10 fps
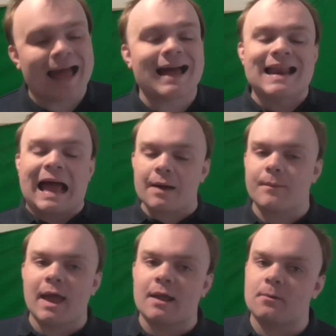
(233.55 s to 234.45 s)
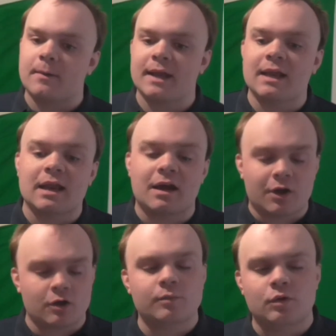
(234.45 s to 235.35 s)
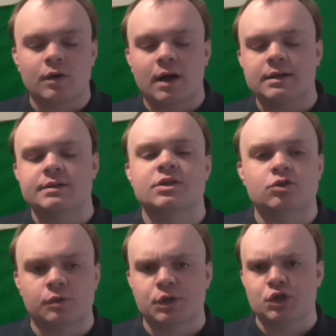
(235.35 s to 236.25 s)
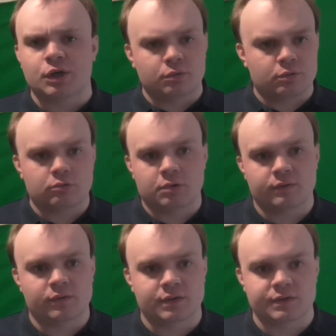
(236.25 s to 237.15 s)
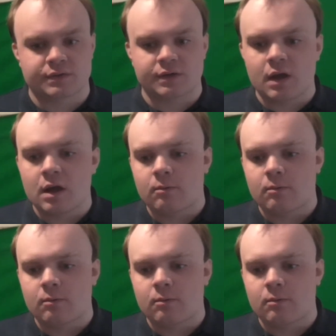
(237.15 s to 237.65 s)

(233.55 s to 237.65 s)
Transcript: and happy Halloween, and I hope you guys enjoy General Grievous.